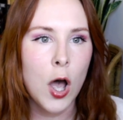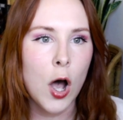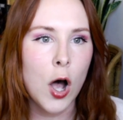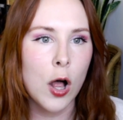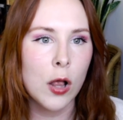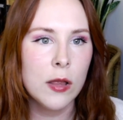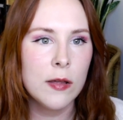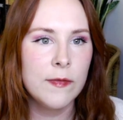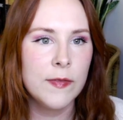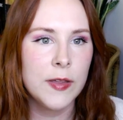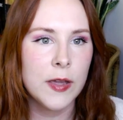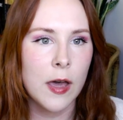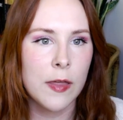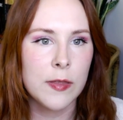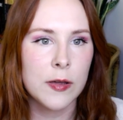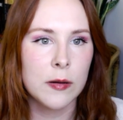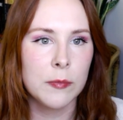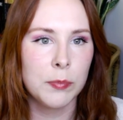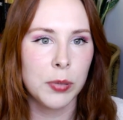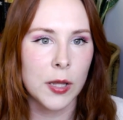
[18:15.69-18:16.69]
All of the
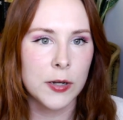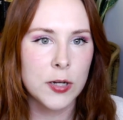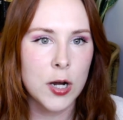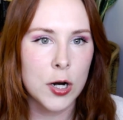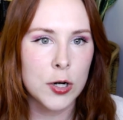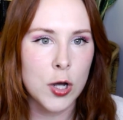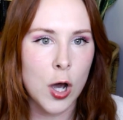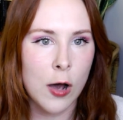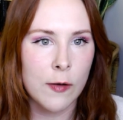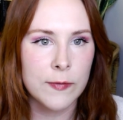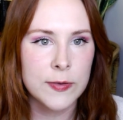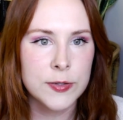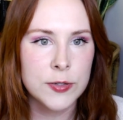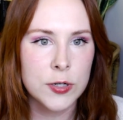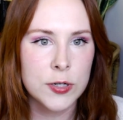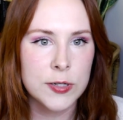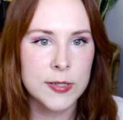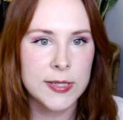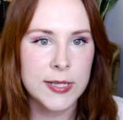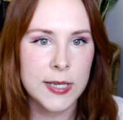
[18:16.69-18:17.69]
other Blood Guard
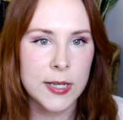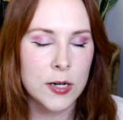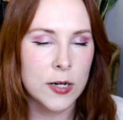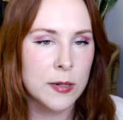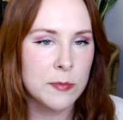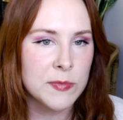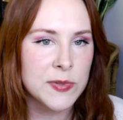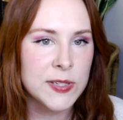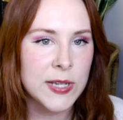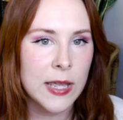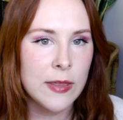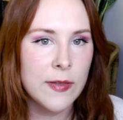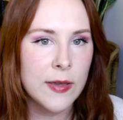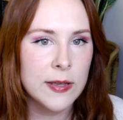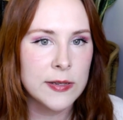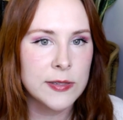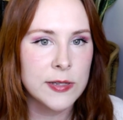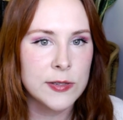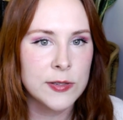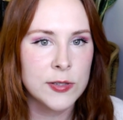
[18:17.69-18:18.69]
officers hear him say
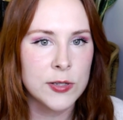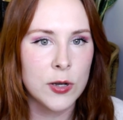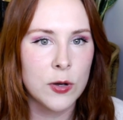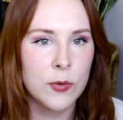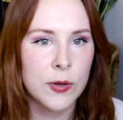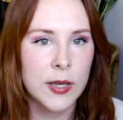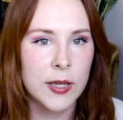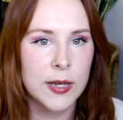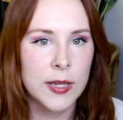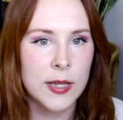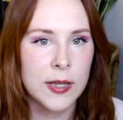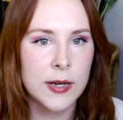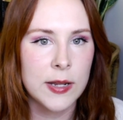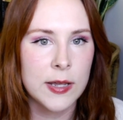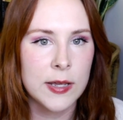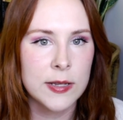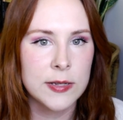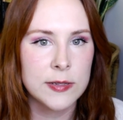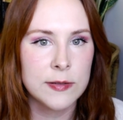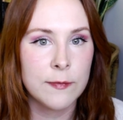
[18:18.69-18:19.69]
this, so Gideon
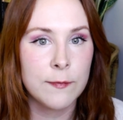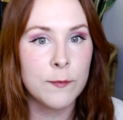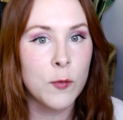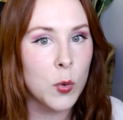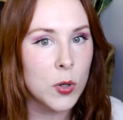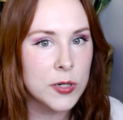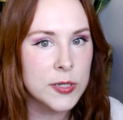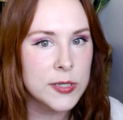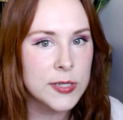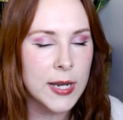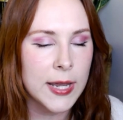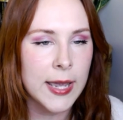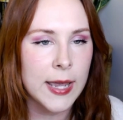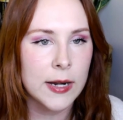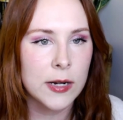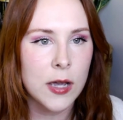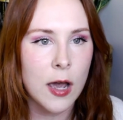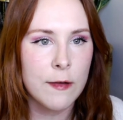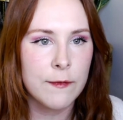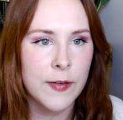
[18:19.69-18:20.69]
is forced to
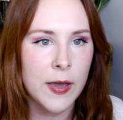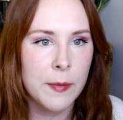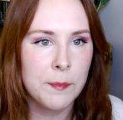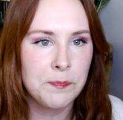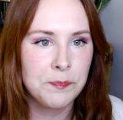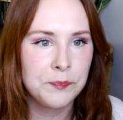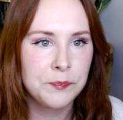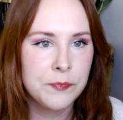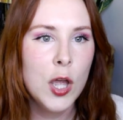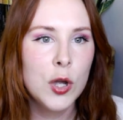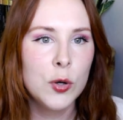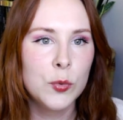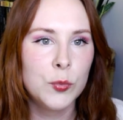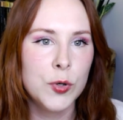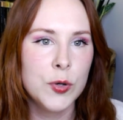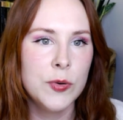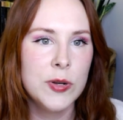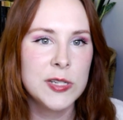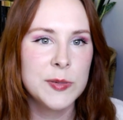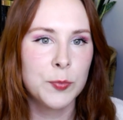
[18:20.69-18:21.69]
handcuff him.
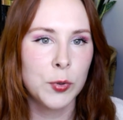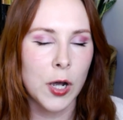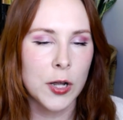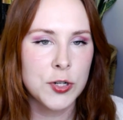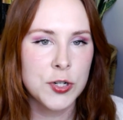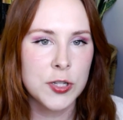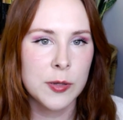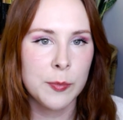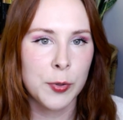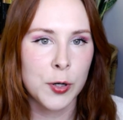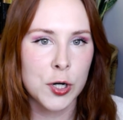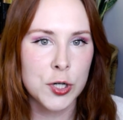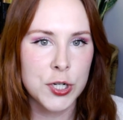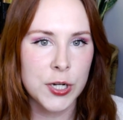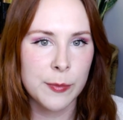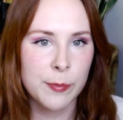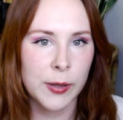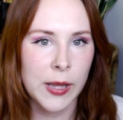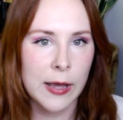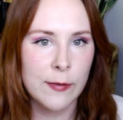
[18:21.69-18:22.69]
Rune is brought to the
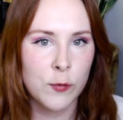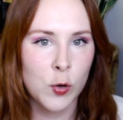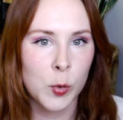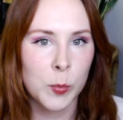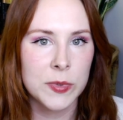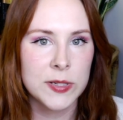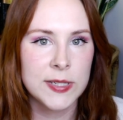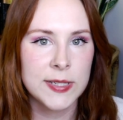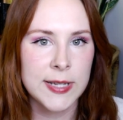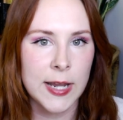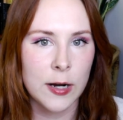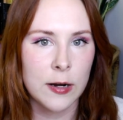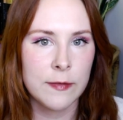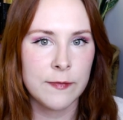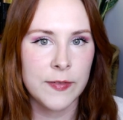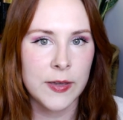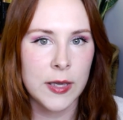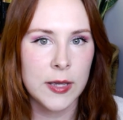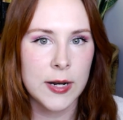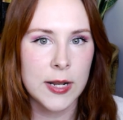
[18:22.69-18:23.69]
purging platform with
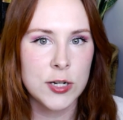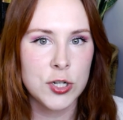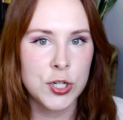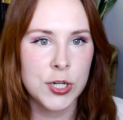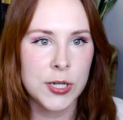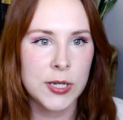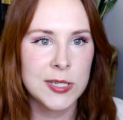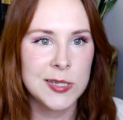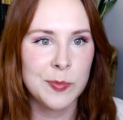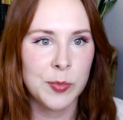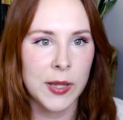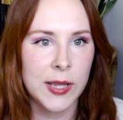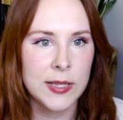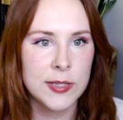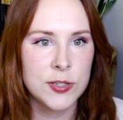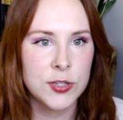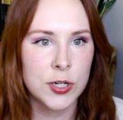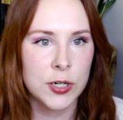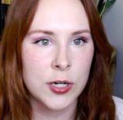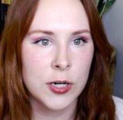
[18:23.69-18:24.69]
Seraphine, and she
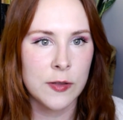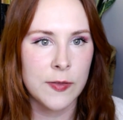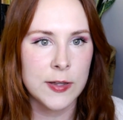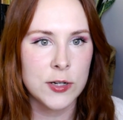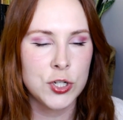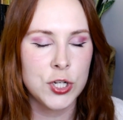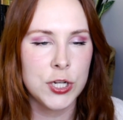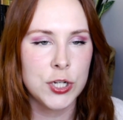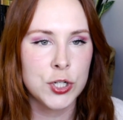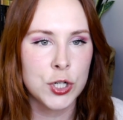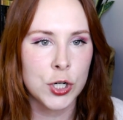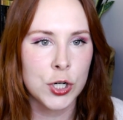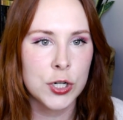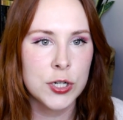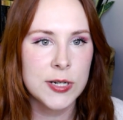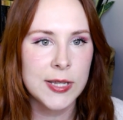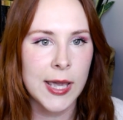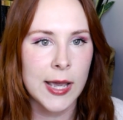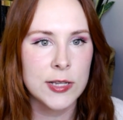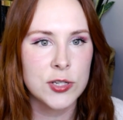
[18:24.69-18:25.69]
explains to her that she
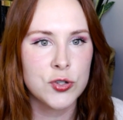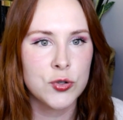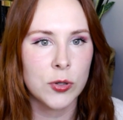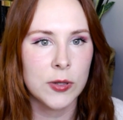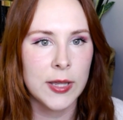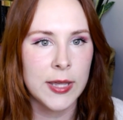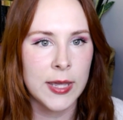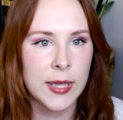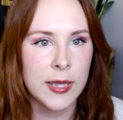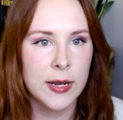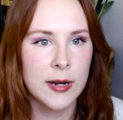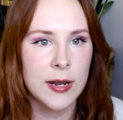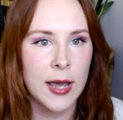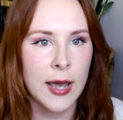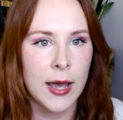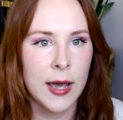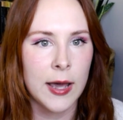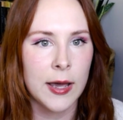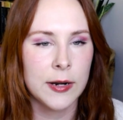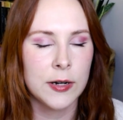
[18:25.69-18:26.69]
turned Kestrel in
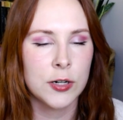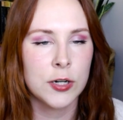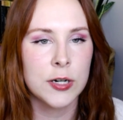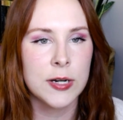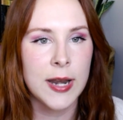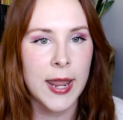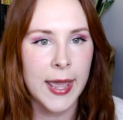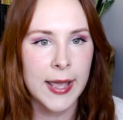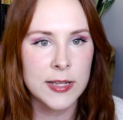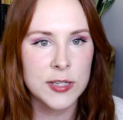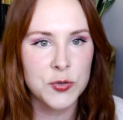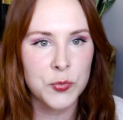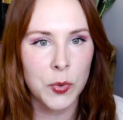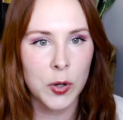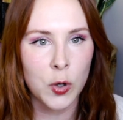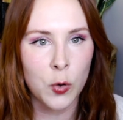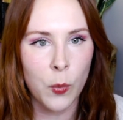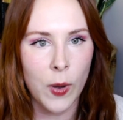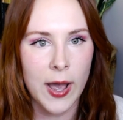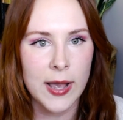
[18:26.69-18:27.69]
on her Nan's
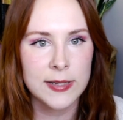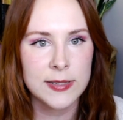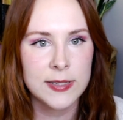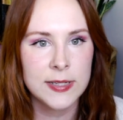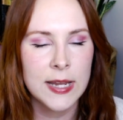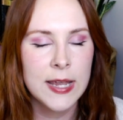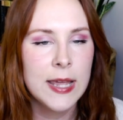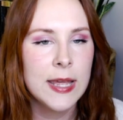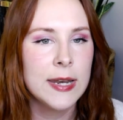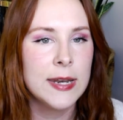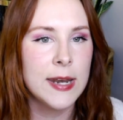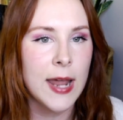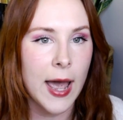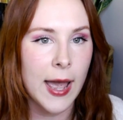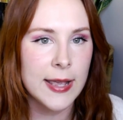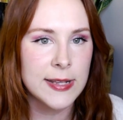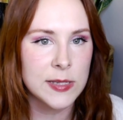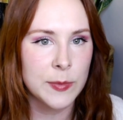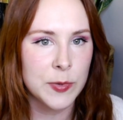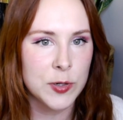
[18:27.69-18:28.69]
request, not
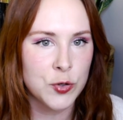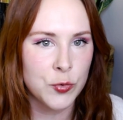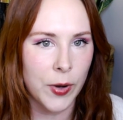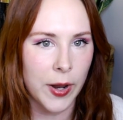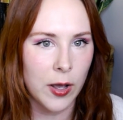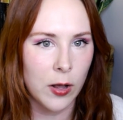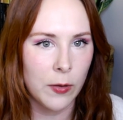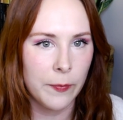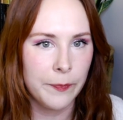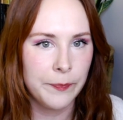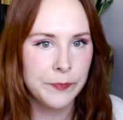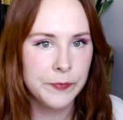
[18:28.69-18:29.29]
as a betrayal.